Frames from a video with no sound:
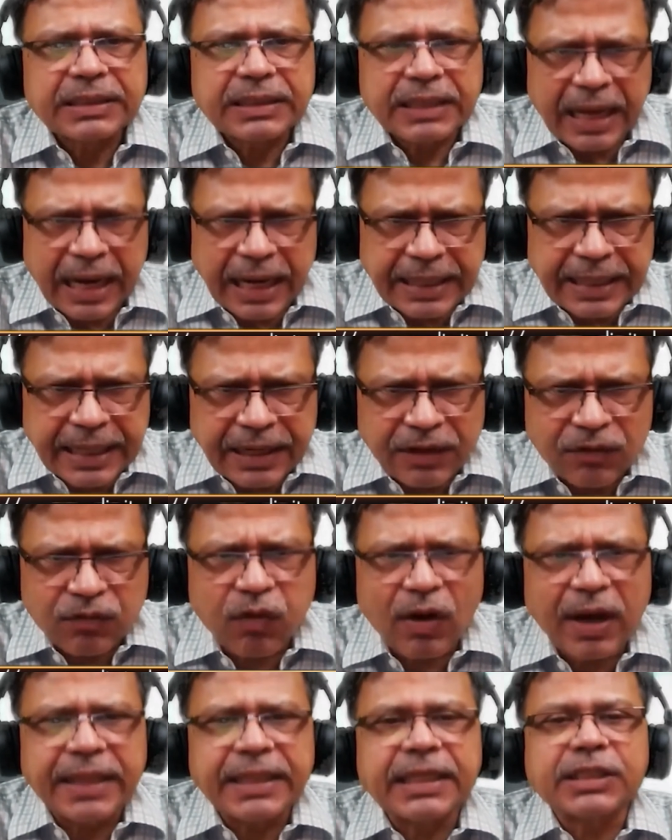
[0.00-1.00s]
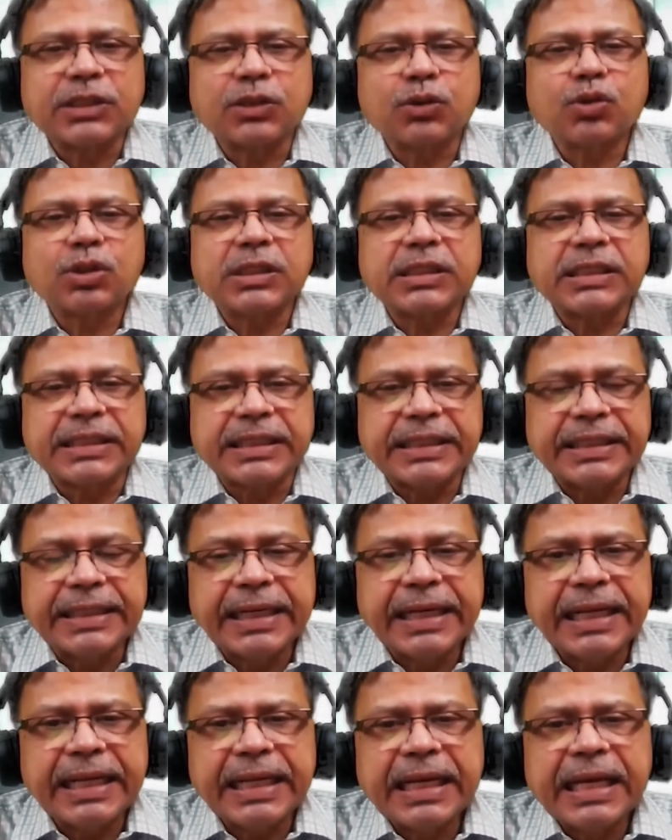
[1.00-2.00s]
Identify the resources
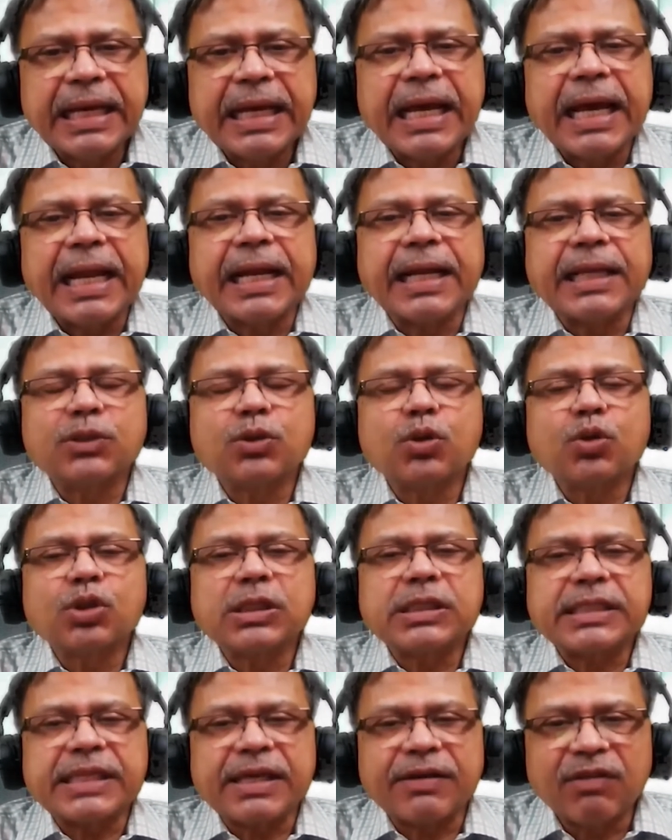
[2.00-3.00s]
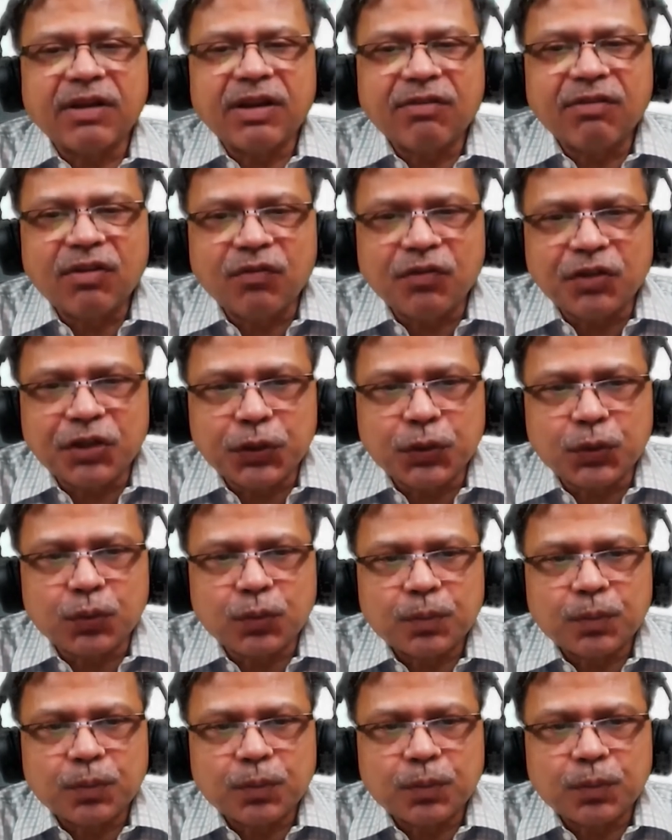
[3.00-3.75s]
needed and resources available with you.